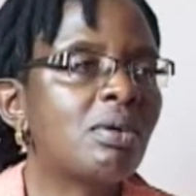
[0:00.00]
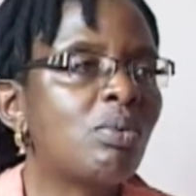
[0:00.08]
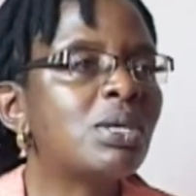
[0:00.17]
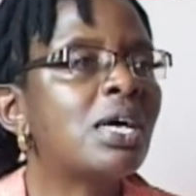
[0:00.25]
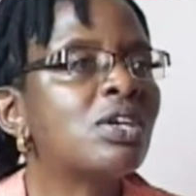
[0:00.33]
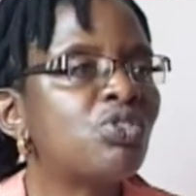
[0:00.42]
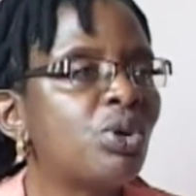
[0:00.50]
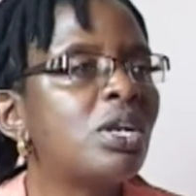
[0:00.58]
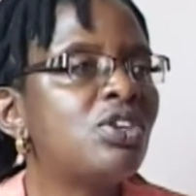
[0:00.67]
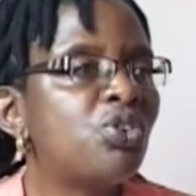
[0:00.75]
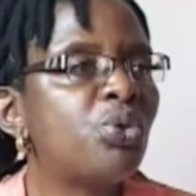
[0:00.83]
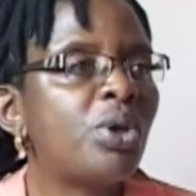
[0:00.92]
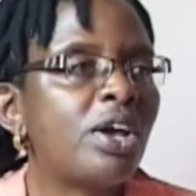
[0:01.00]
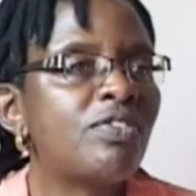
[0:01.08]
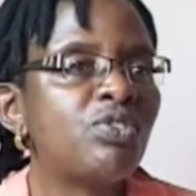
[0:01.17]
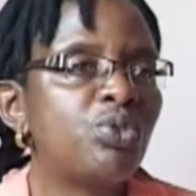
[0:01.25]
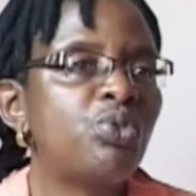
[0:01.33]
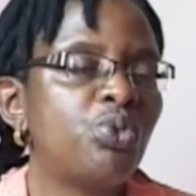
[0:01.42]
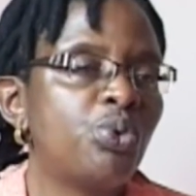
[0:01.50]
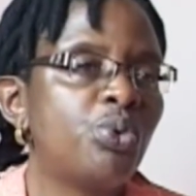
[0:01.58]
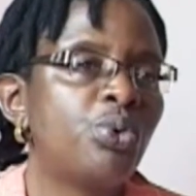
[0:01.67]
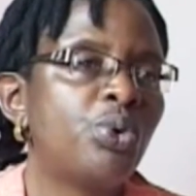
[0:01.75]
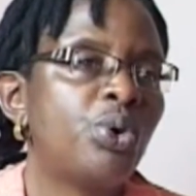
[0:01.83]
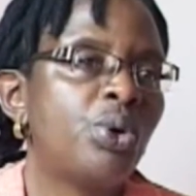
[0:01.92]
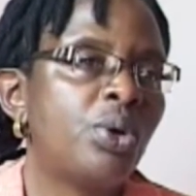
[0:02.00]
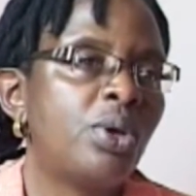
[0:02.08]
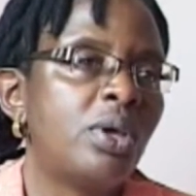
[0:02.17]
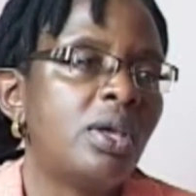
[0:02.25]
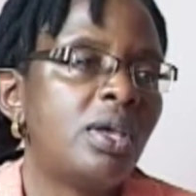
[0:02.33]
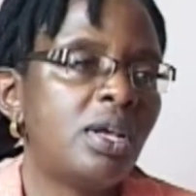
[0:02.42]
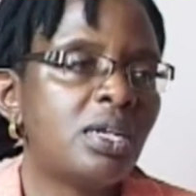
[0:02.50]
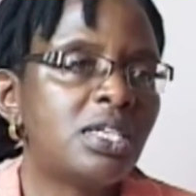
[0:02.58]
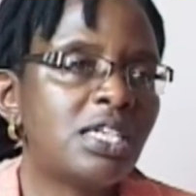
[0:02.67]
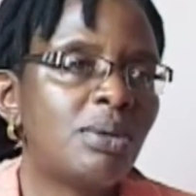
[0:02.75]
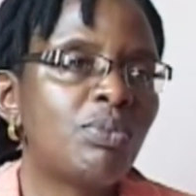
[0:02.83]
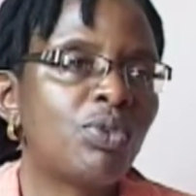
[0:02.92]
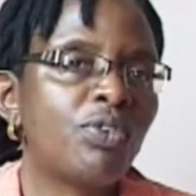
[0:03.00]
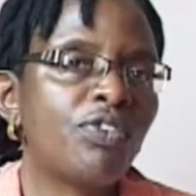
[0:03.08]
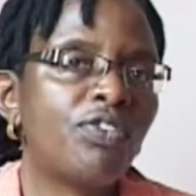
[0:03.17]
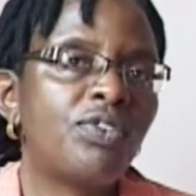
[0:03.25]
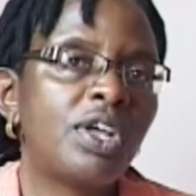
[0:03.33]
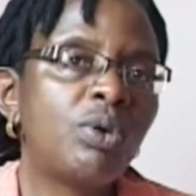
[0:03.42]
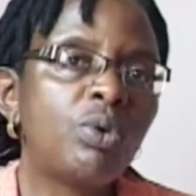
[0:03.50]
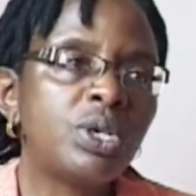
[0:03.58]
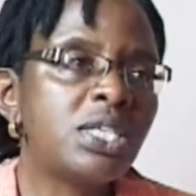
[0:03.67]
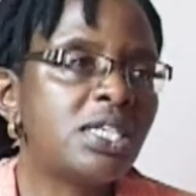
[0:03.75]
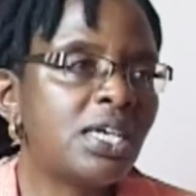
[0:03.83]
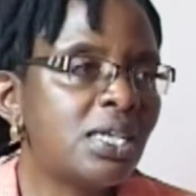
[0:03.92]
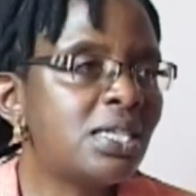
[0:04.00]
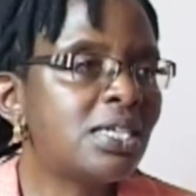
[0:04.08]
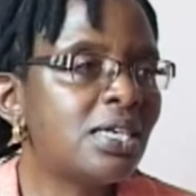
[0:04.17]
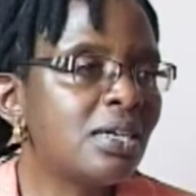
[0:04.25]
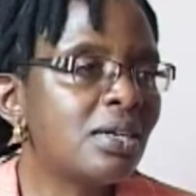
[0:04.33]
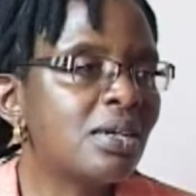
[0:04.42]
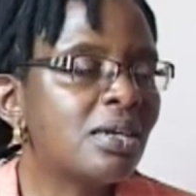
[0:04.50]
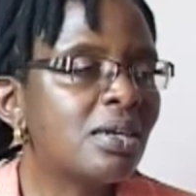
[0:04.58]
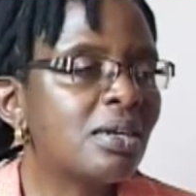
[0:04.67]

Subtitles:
what actually do you have to do in terms of negotiating?